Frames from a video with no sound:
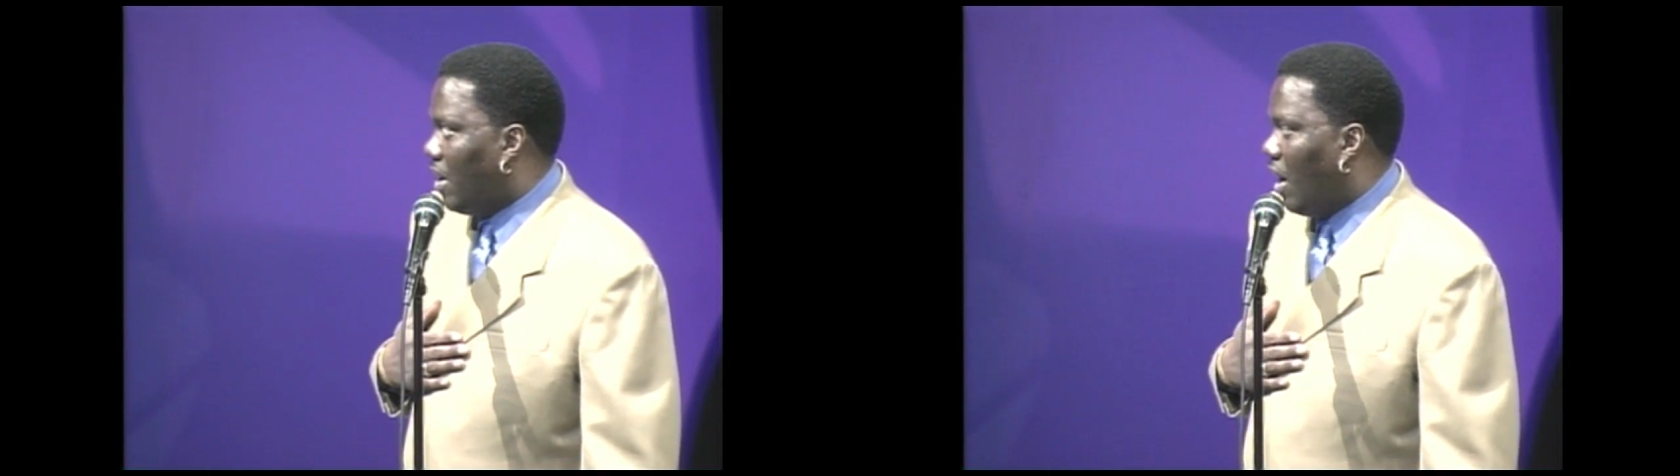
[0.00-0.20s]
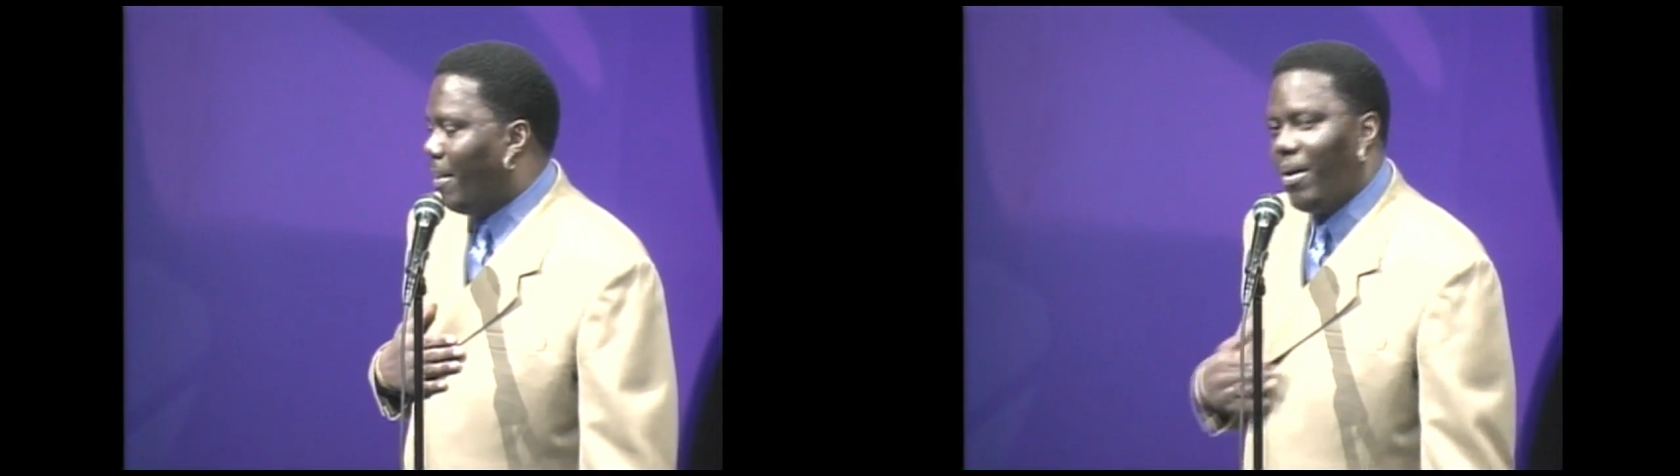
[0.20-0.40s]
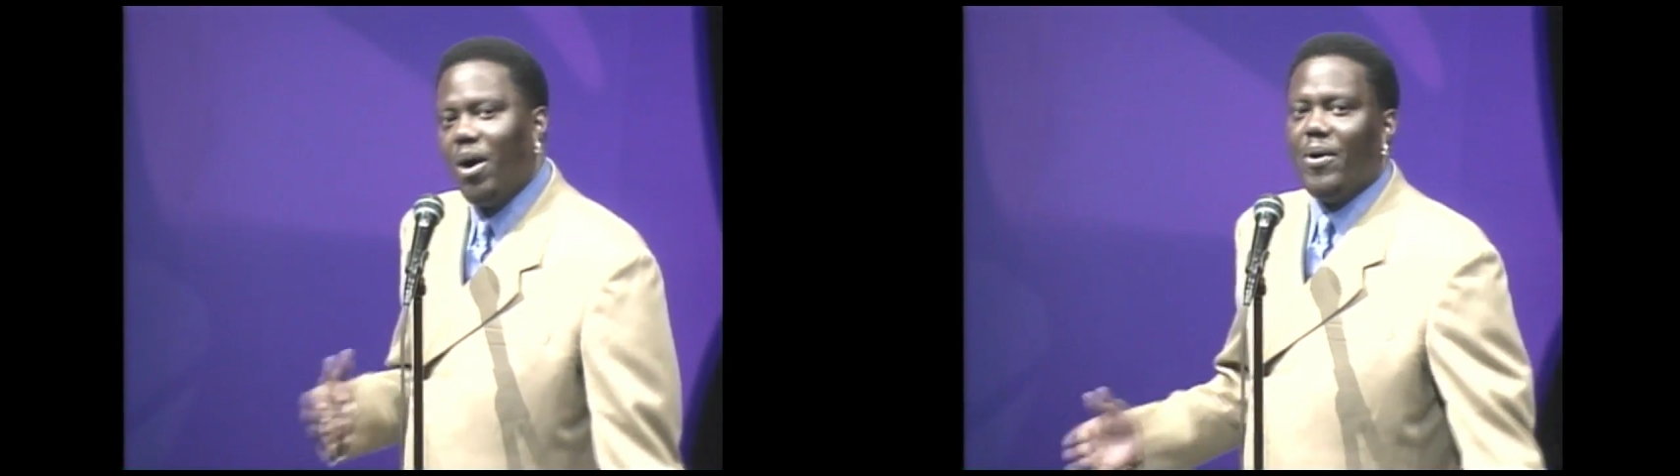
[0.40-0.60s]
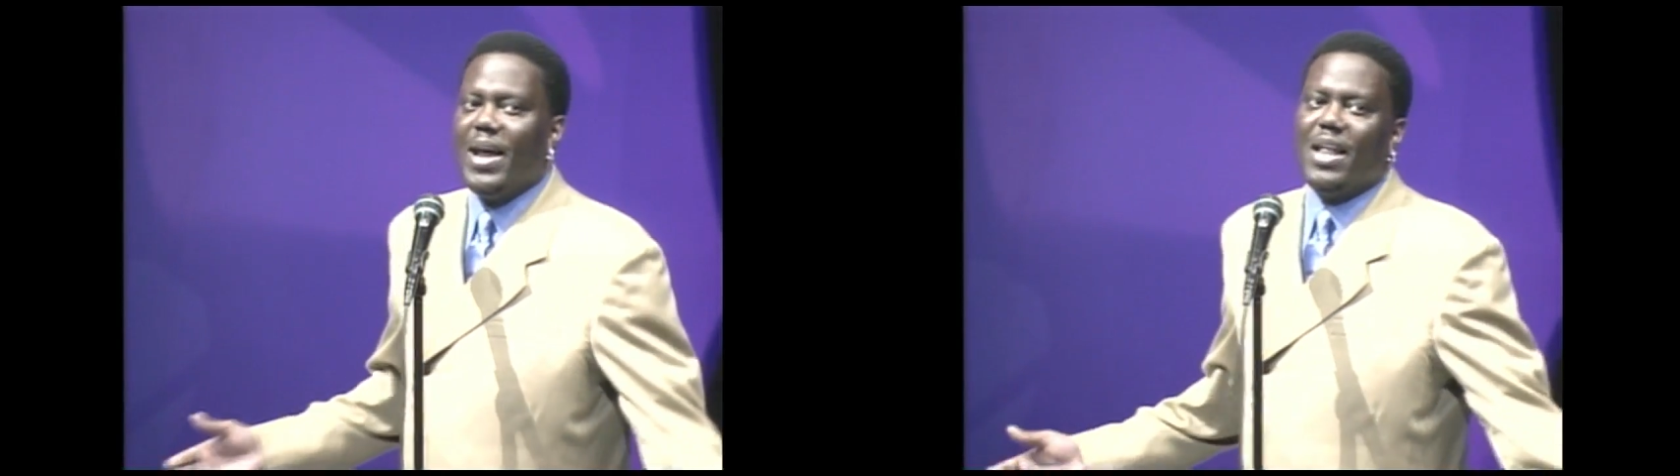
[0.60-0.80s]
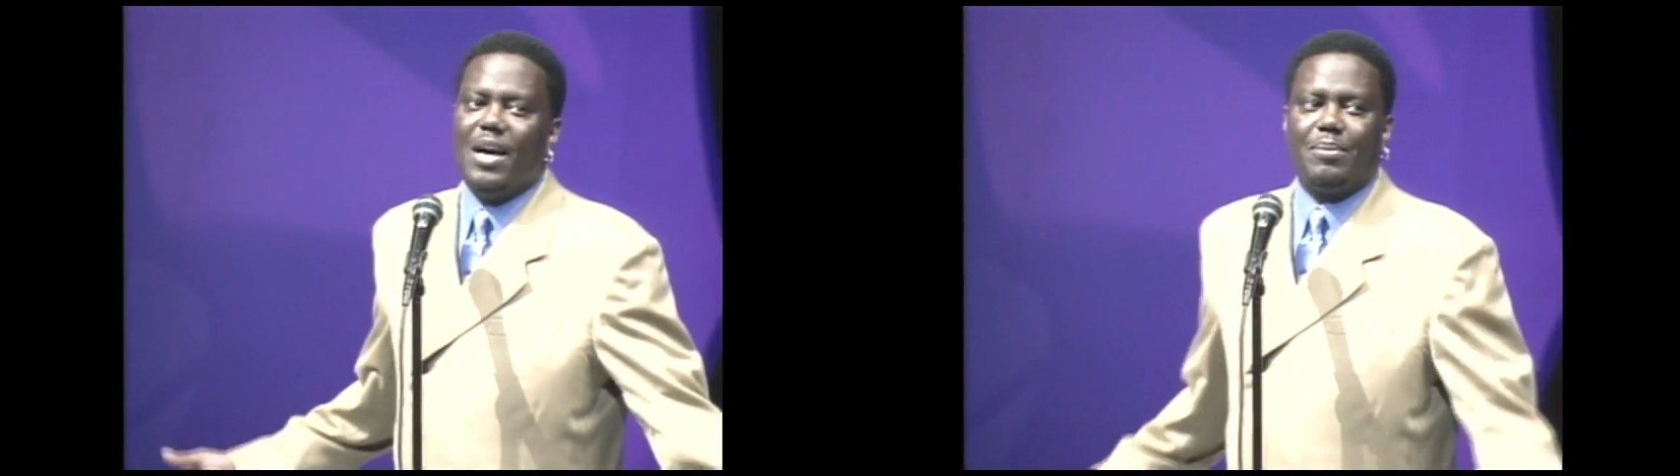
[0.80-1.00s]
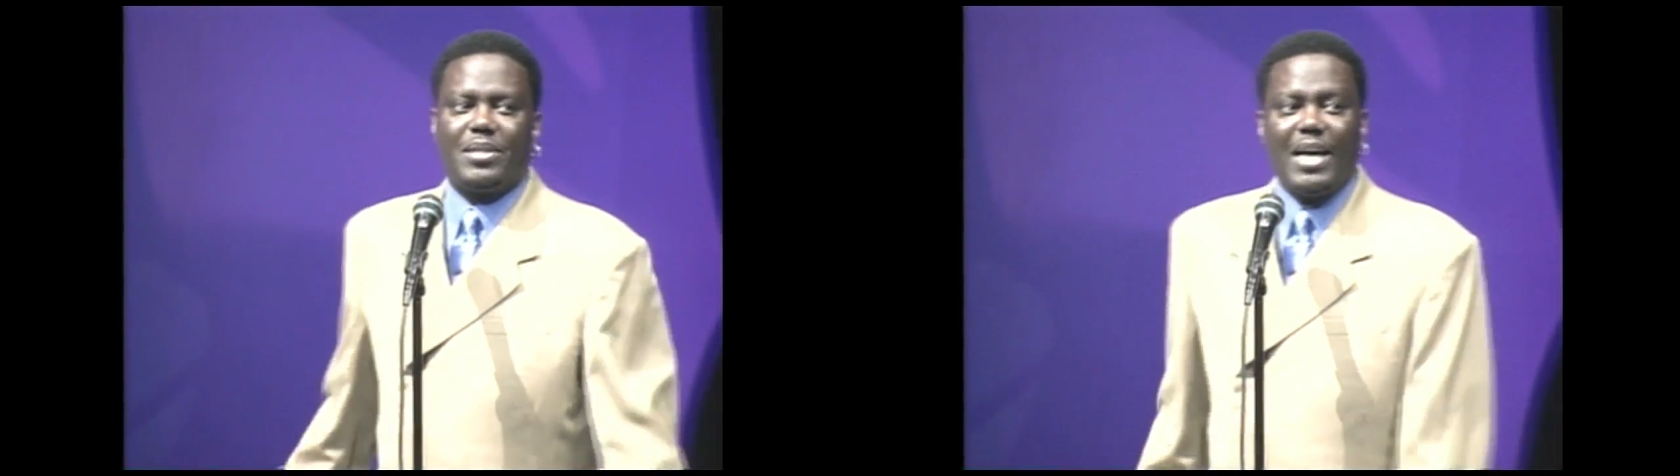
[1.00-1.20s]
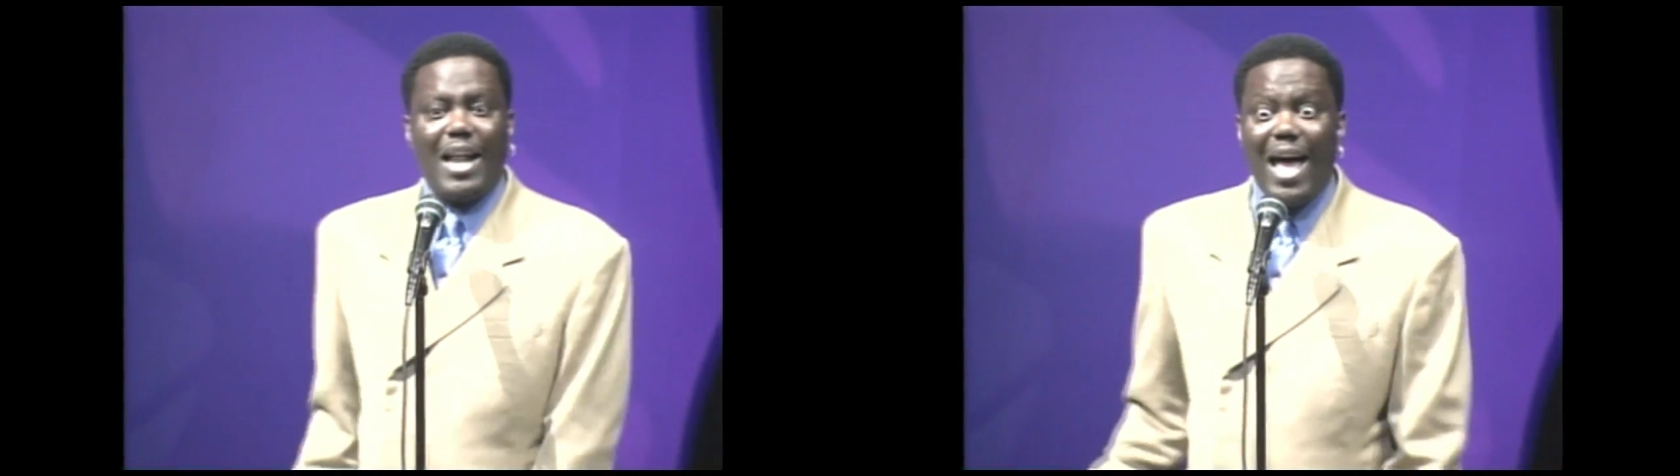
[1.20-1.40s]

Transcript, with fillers: I'm already upset.